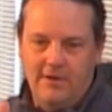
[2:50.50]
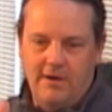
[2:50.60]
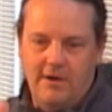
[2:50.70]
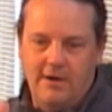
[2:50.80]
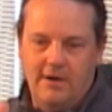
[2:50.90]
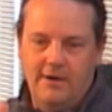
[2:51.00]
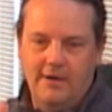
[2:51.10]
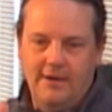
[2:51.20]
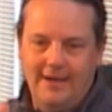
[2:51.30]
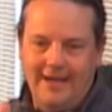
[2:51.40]

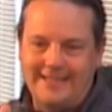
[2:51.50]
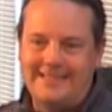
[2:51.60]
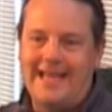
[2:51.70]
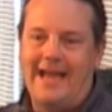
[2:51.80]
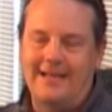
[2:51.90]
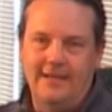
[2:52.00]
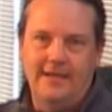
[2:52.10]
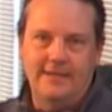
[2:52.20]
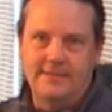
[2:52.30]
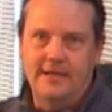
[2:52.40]
are
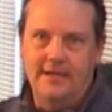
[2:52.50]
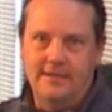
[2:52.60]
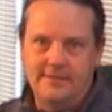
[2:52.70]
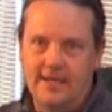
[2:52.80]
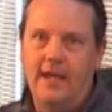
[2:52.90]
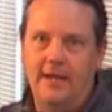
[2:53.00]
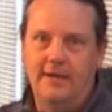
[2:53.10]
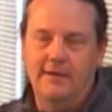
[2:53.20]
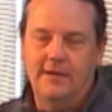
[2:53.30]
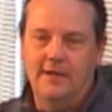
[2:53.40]
exactly as they
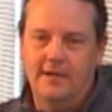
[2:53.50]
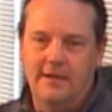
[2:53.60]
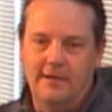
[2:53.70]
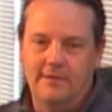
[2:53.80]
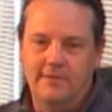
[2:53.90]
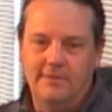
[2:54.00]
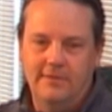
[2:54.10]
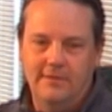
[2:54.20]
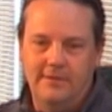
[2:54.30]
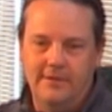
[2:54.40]
say. Uh,
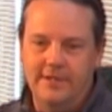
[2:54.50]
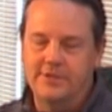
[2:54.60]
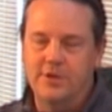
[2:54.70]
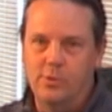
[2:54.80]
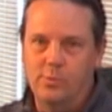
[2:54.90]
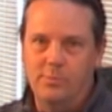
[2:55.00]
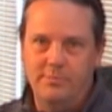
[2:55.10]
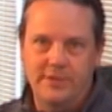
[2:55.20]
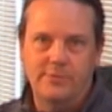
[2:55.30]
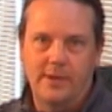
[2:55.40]
there is no
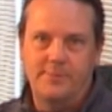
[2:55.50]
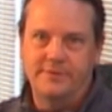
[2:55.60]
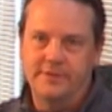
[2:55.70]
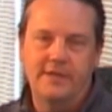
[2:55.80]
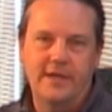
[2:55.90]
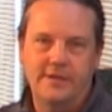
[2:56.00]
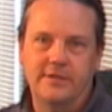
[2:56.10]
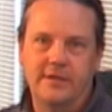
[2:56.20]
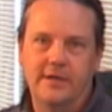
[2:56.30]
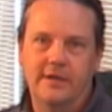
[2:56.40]

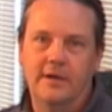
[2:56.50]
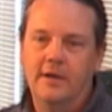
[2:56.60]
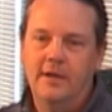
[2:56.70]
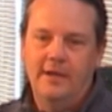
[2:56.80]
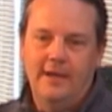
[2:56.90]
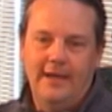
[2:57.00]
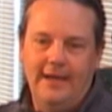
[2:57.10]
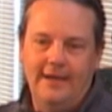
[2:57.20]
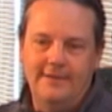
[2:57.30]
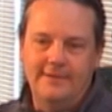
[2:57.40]
misrepresentation here,
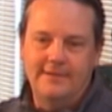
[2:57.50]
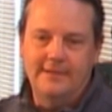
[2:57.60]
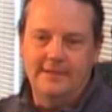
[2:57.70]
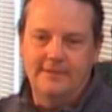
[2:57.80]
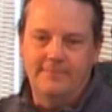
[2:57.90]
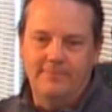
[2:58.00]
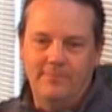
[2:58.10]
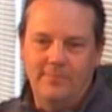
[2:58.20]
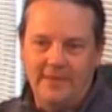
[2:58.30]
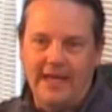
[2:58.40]
and uh,
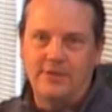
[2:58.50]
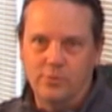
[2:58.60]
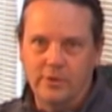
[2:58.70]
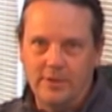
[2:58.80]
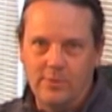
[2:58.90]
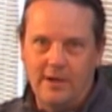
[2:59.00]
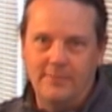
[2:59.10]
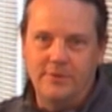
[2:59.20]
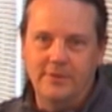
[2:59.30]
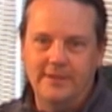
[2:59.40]
that's really why
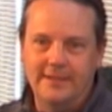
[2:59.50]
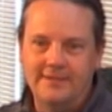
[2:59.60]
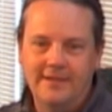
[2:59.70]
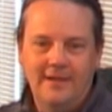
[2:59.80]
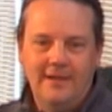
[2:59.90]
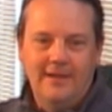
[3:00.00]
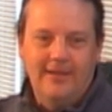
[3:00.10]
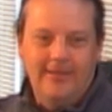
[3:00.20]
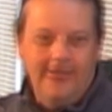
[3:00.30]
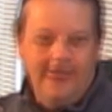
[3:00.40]
I'm doing this.
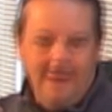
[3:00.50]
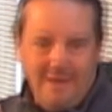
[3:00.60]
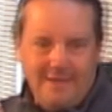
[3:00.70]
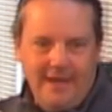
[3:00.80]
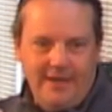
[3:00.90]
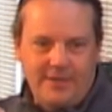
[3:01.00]
I can't